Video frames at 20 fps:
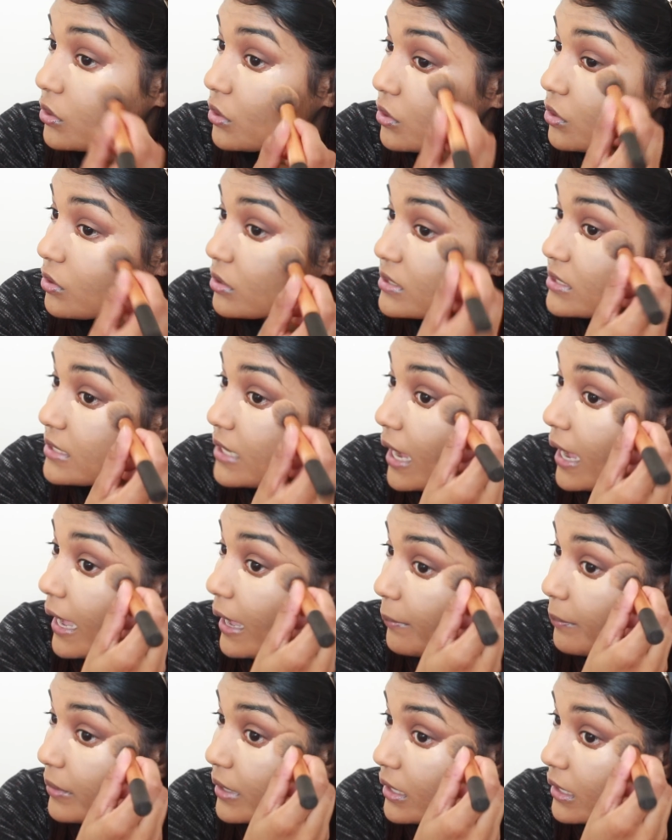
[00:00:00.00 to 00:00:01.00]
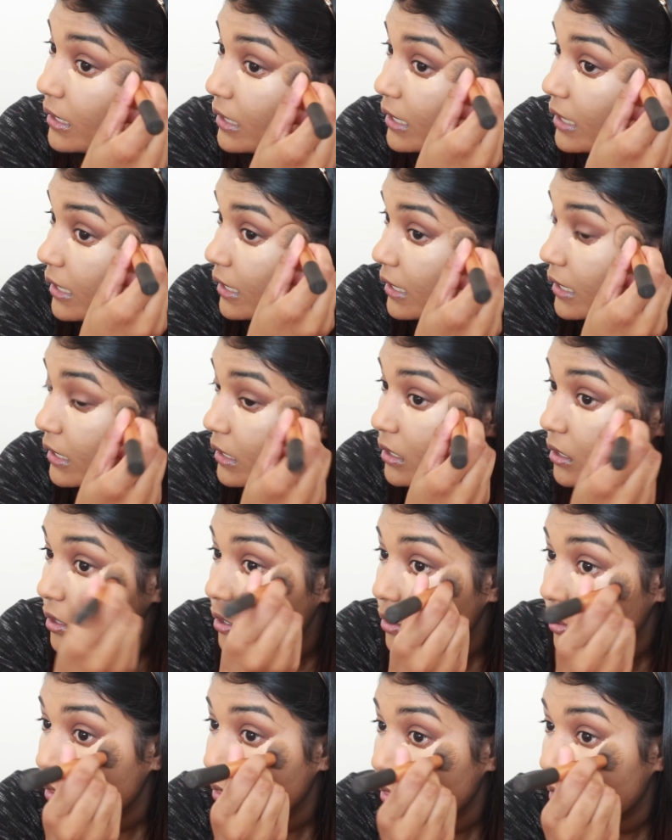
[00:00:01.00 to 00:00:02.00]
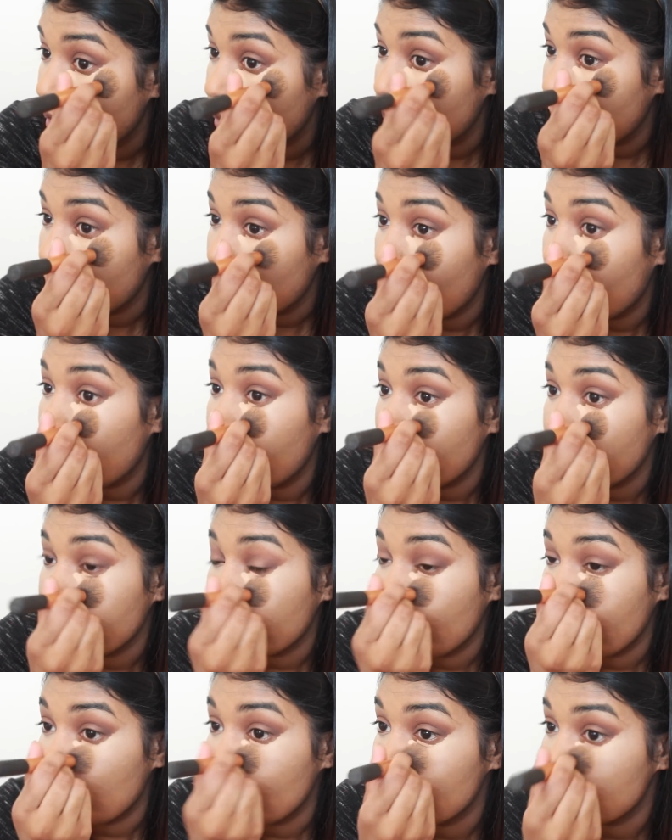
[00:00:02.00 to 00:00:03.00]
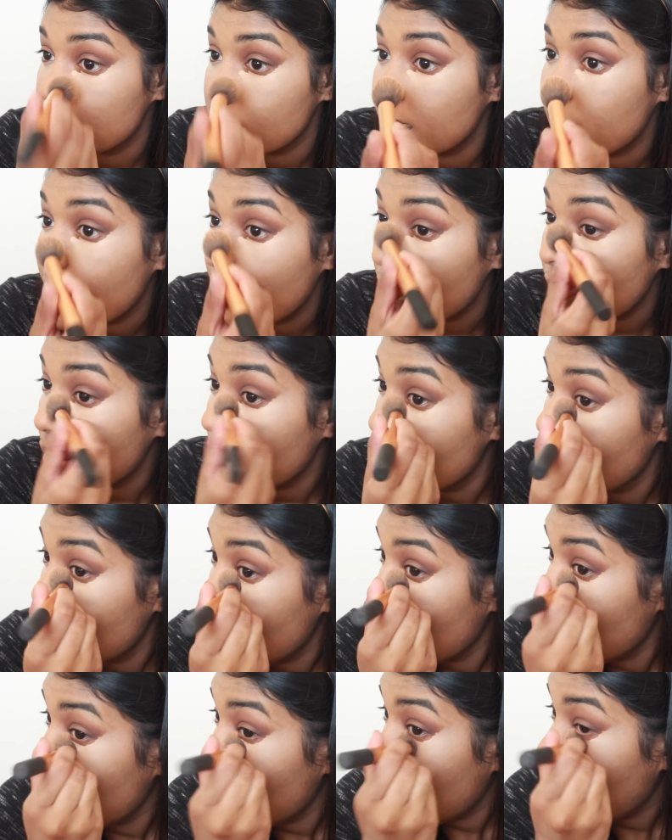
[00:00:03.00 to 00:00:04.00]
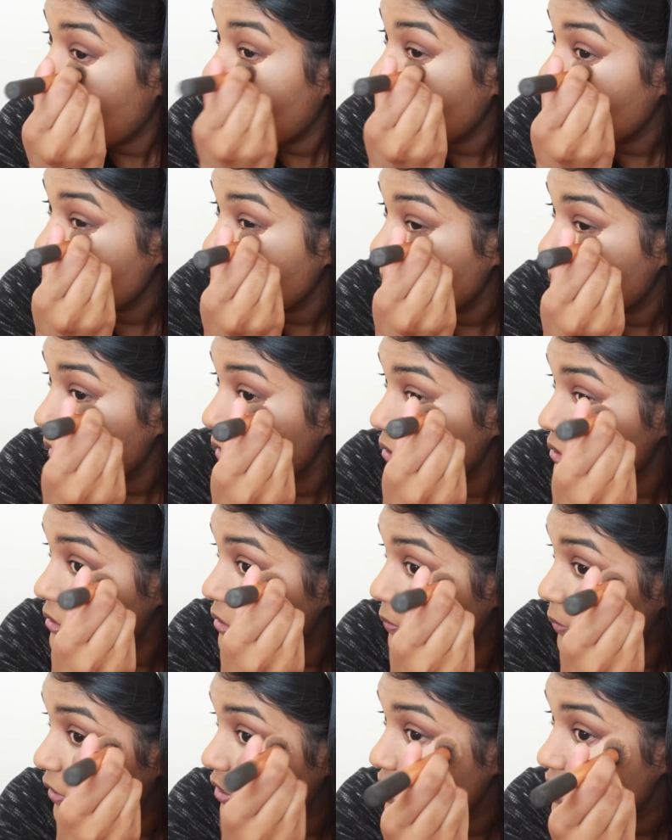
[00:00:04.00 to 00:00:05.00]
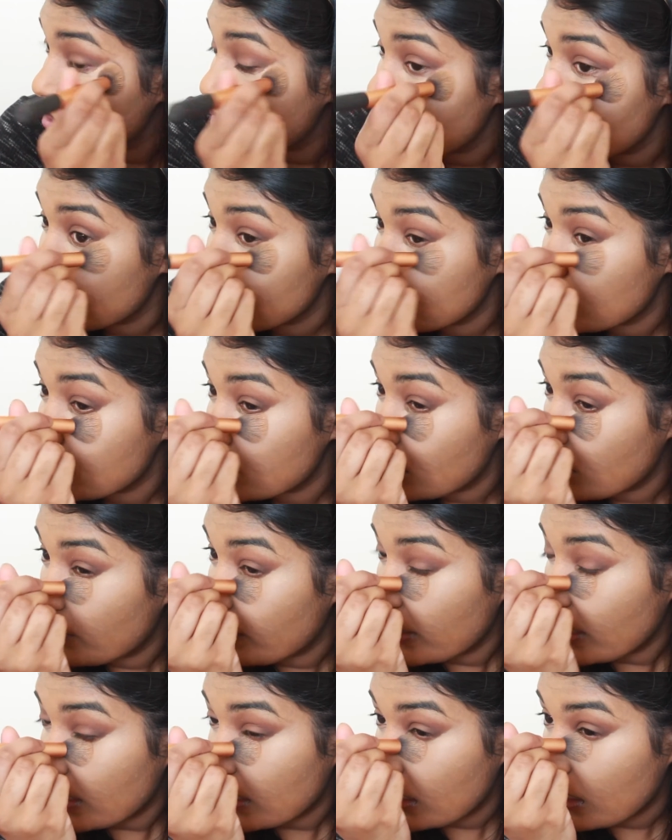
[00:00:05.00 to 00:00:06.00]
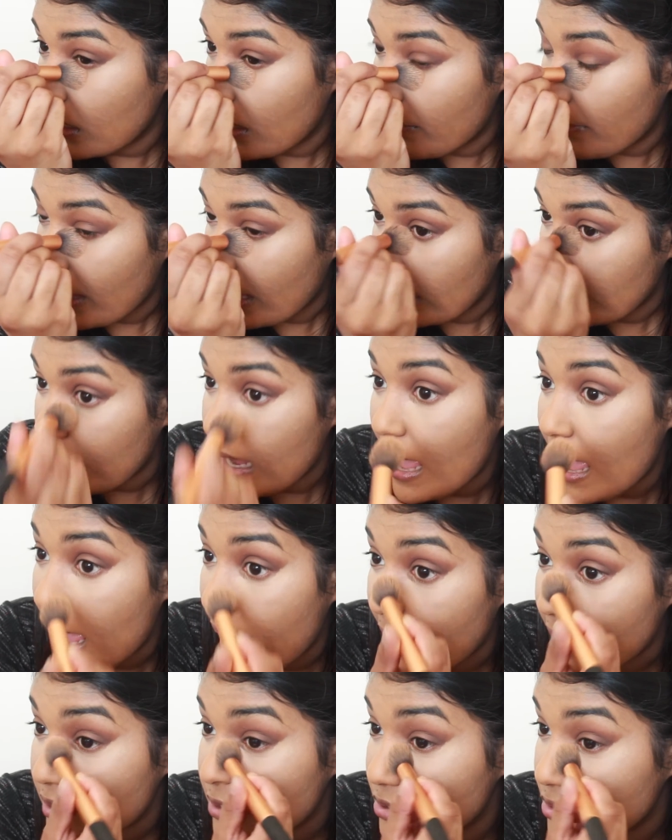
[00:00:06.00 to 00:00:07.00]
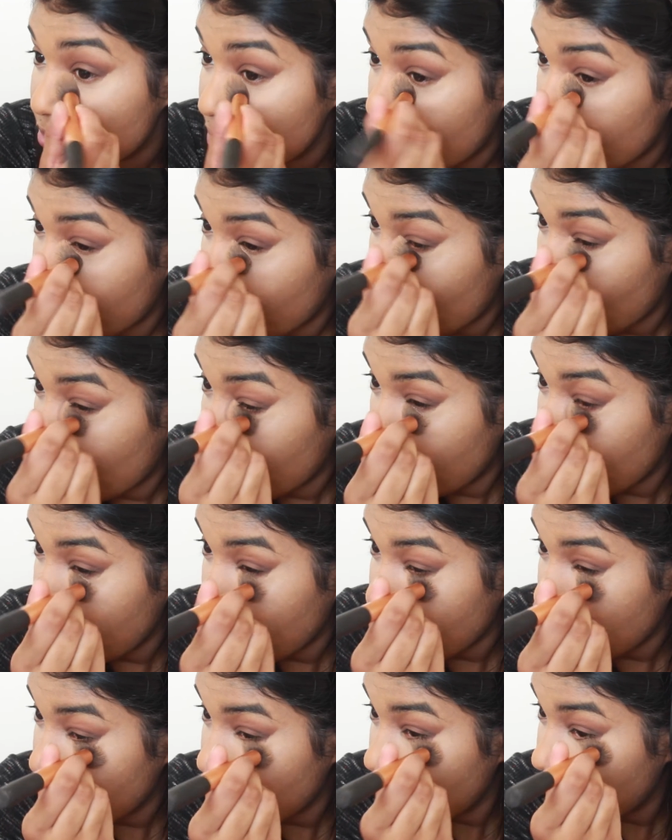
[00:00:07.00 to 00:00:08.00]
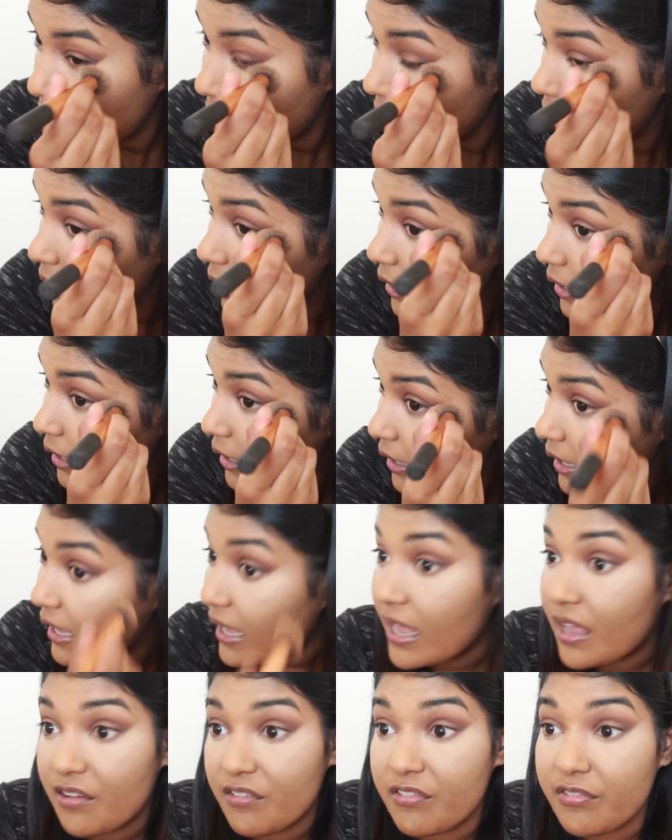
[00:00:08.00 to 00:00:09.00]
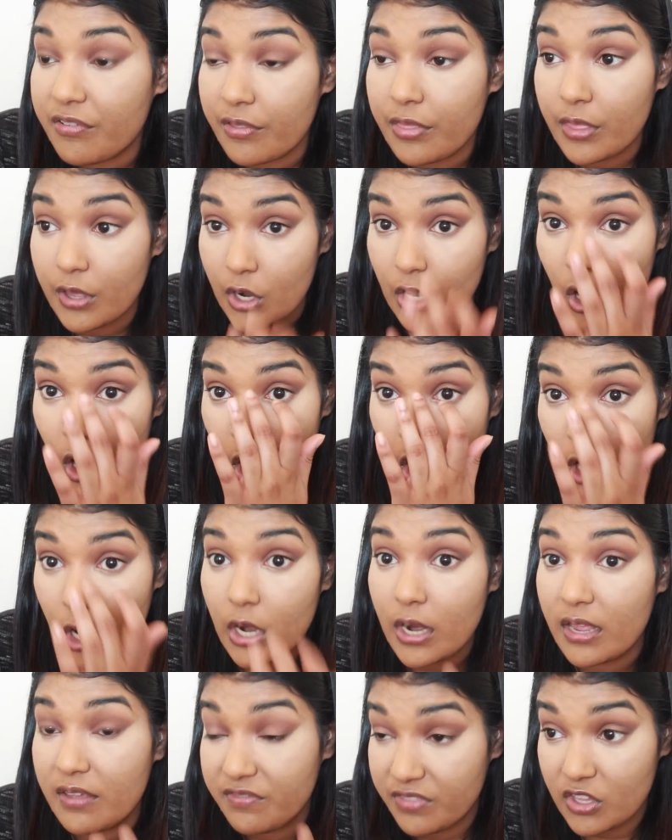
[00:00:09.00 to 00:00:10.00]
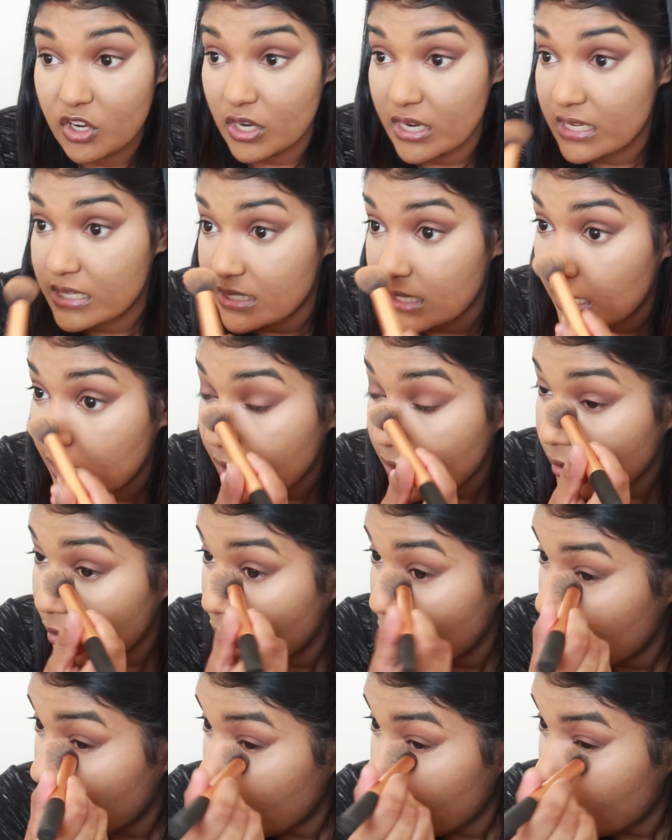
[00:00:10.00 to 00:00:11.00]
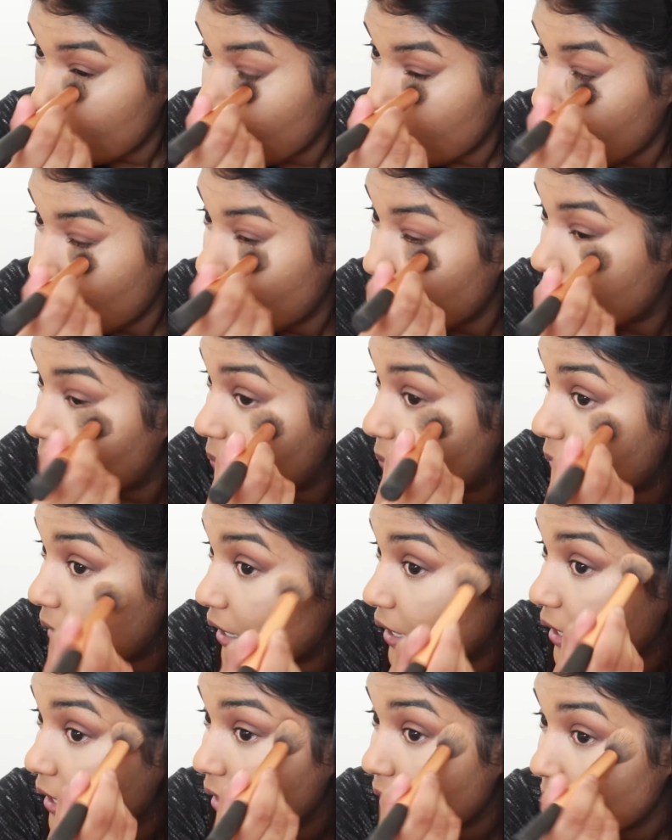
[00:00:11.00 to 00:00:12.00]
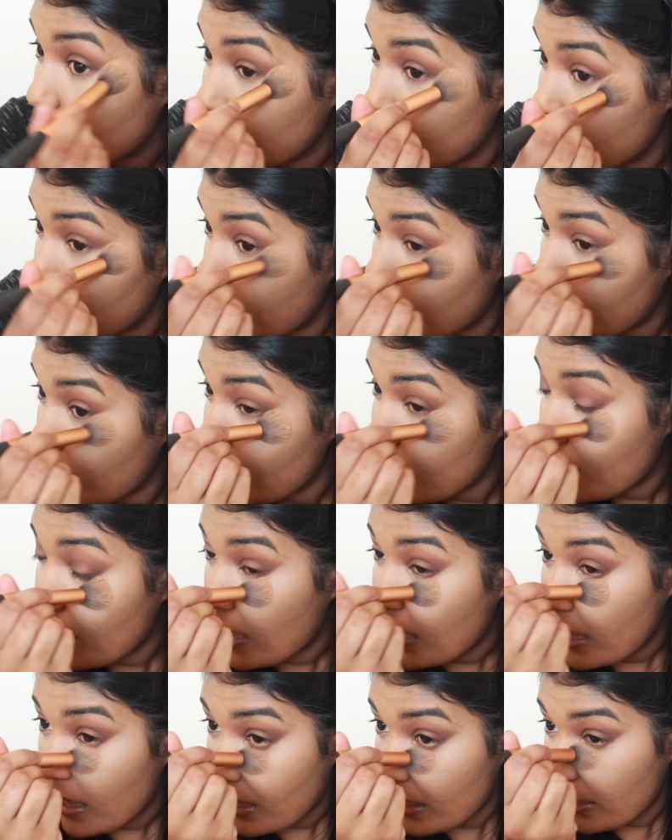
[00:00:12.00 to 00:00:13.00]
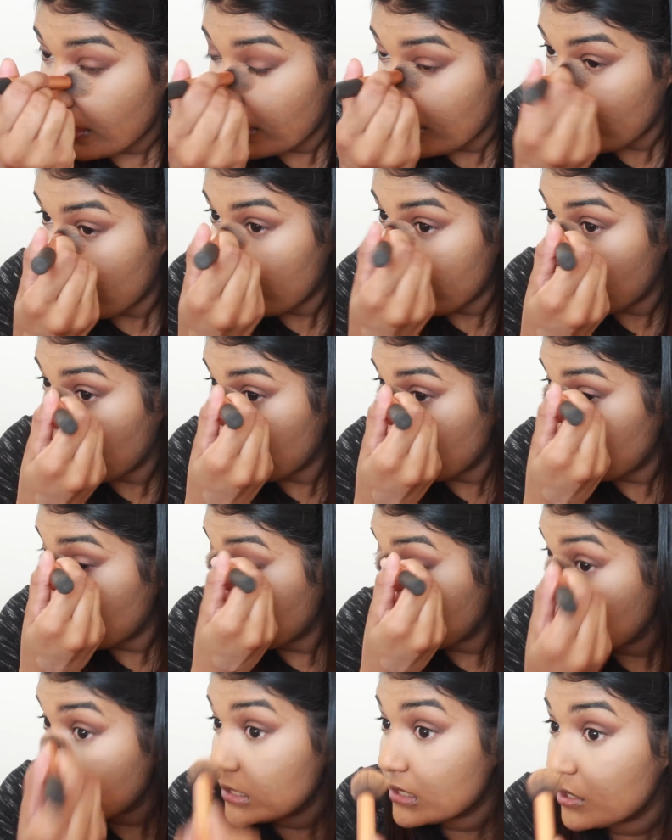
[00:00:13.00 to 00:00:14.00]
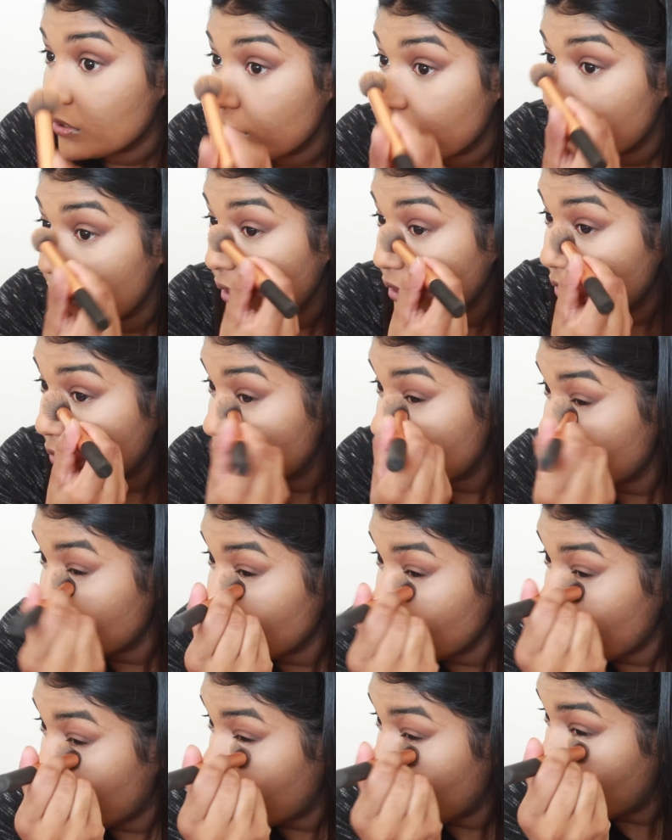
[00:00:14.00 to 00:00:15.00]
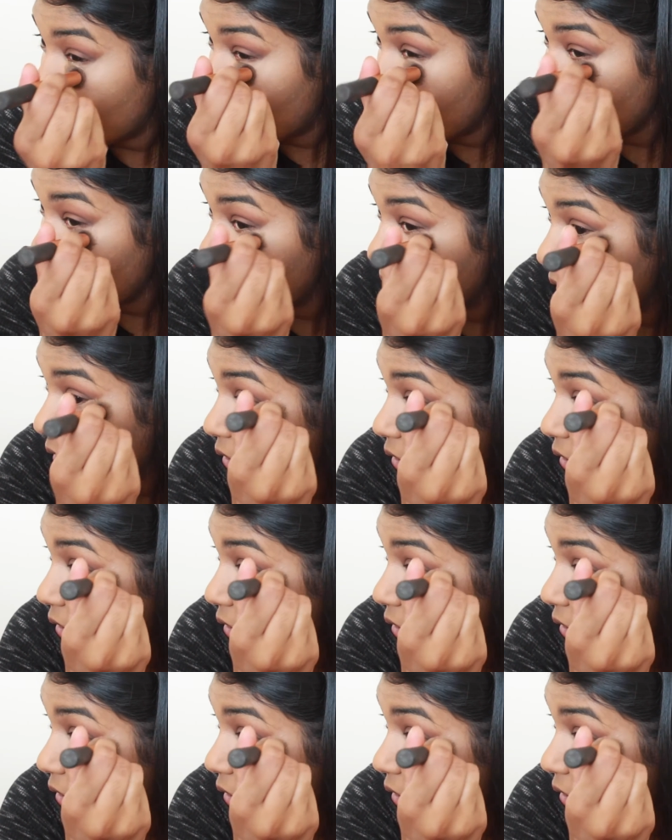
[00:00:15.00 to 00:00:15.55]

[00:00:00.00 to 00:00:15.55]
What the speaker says: You're tapping in the product that is there. And yes, the brush is still picking up any extra product if there is any. But the little concealer that you do put